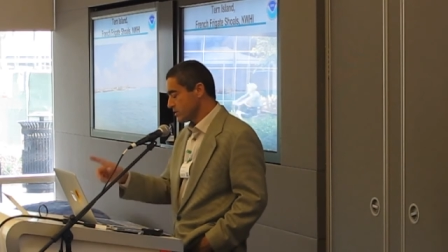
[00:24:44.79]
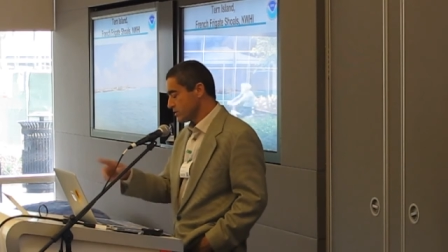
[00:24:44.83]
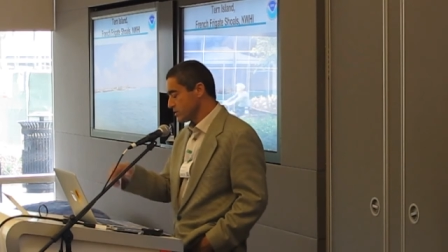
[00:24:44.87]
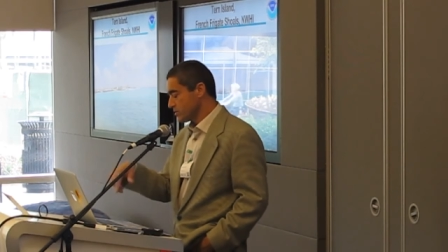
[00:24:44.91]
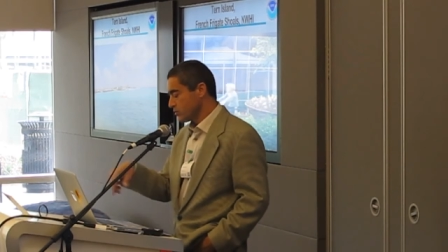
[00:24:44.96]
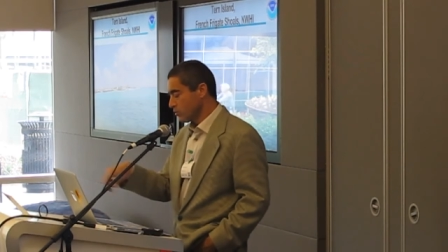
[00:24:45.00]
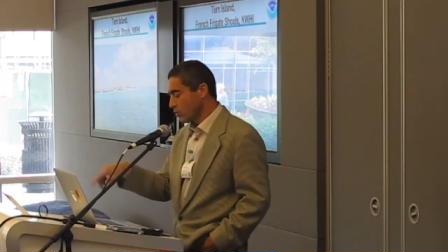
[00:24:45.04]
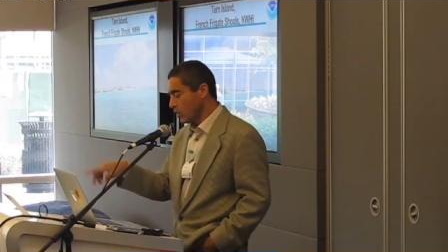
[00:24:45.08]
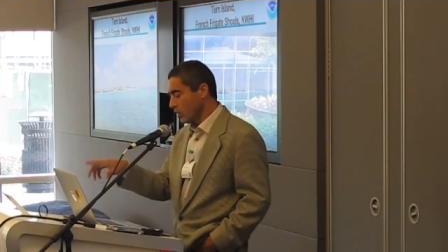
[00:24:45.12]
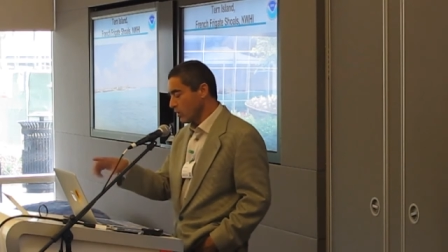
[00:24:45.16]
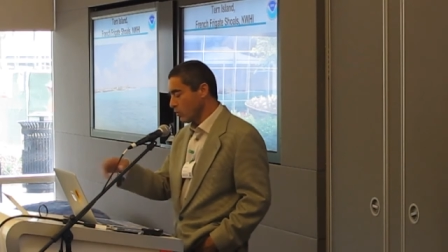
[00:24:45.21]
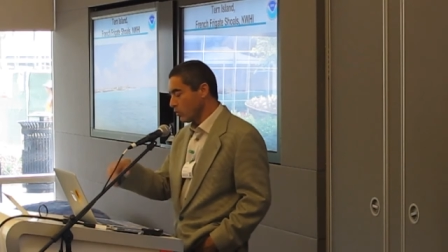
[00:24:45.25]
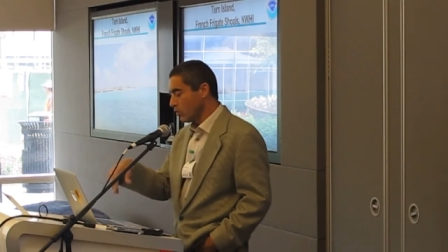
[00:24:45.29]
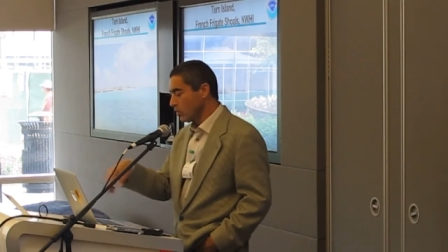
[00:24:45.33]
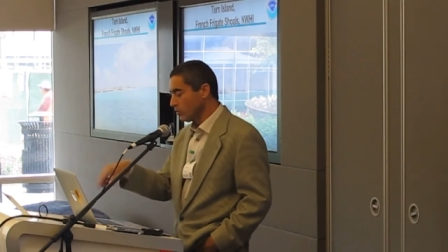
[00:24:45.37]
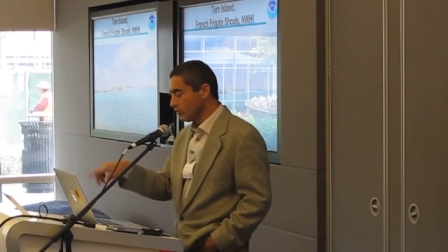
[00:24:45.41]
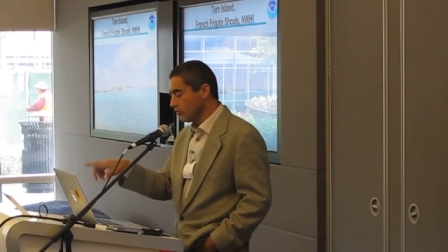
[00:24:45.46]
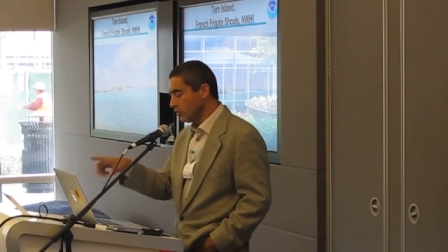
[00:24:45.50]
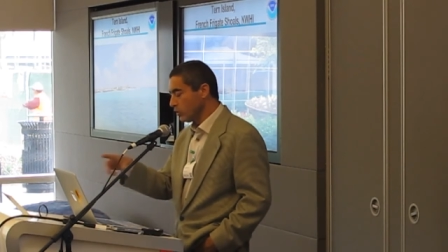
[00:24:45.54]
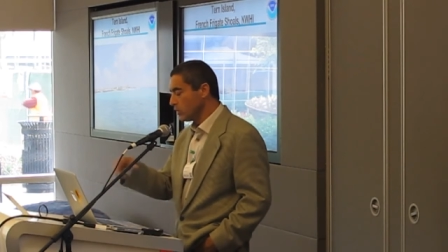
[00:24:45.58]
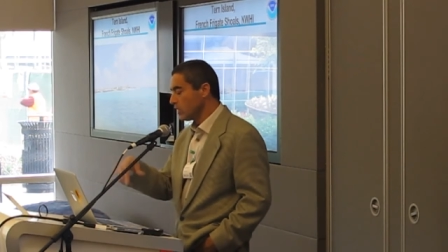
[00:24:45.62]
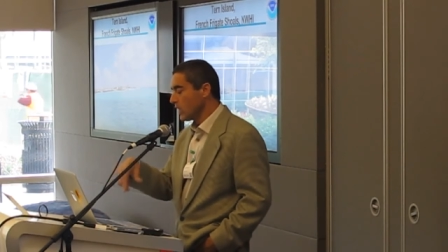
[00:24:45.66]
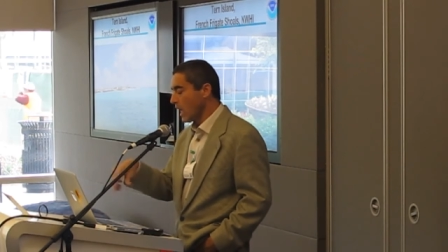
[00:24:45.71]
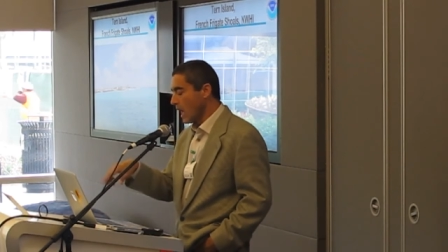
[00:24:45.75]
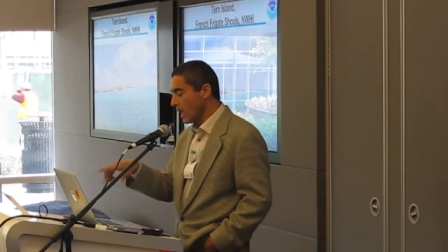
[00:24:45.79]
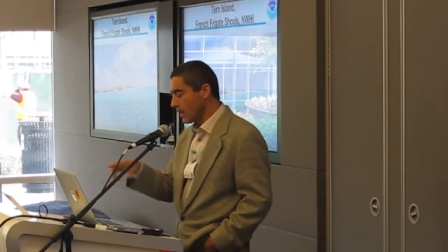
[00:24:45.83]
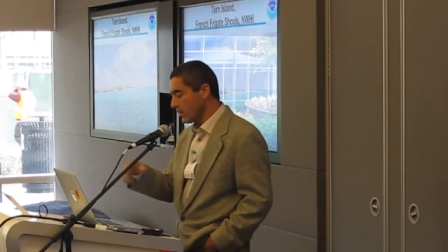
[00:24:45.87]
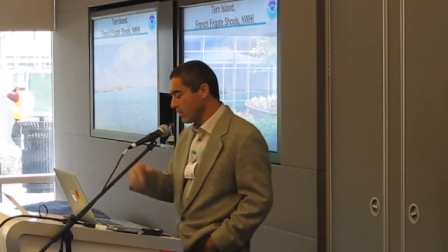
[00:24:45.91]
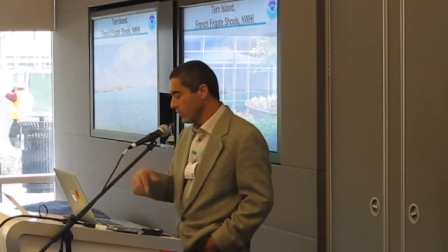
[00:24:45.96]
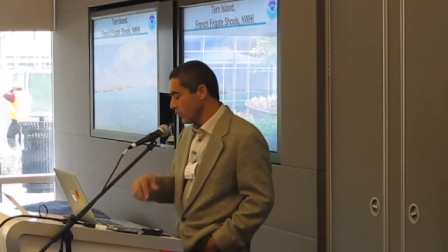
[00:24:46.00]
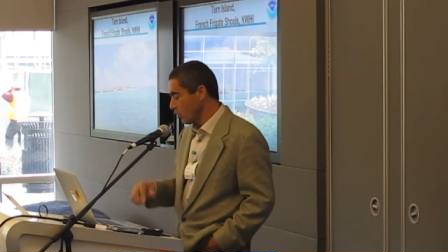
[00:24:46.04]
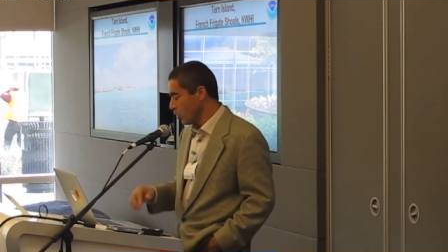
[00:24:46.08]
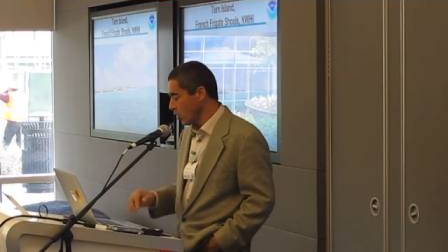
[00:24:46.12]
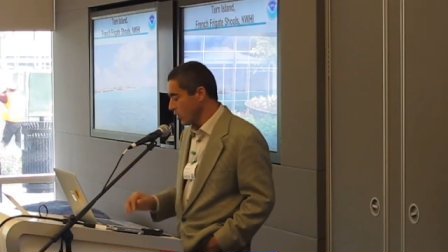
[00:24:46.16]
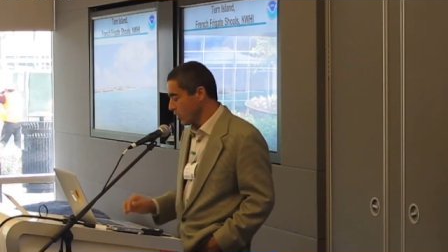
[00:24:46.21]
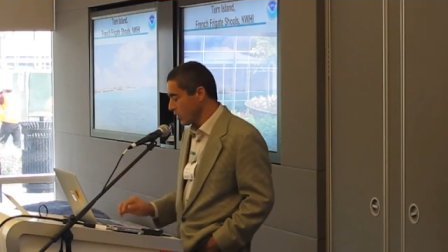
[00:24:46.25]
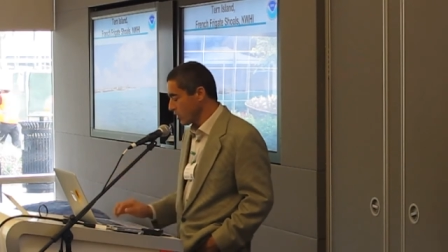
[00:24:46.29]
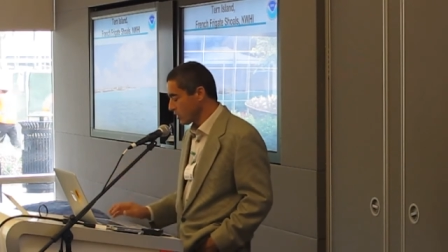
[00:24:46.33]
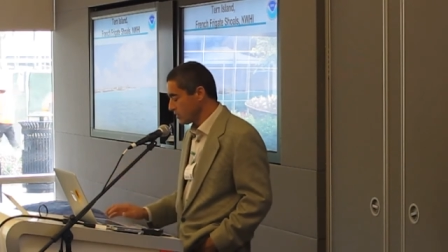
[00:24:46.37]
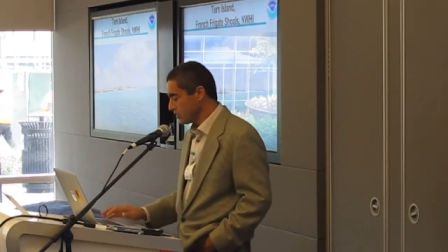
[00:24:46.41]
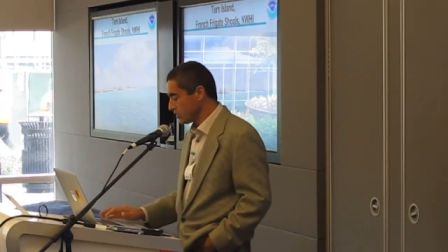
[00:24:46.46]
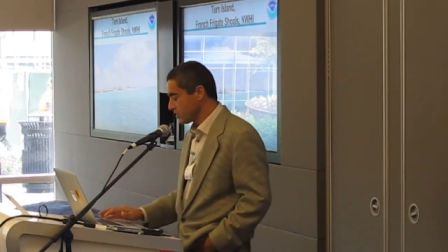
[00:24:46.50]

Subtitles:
is where we'll do a lot of the work.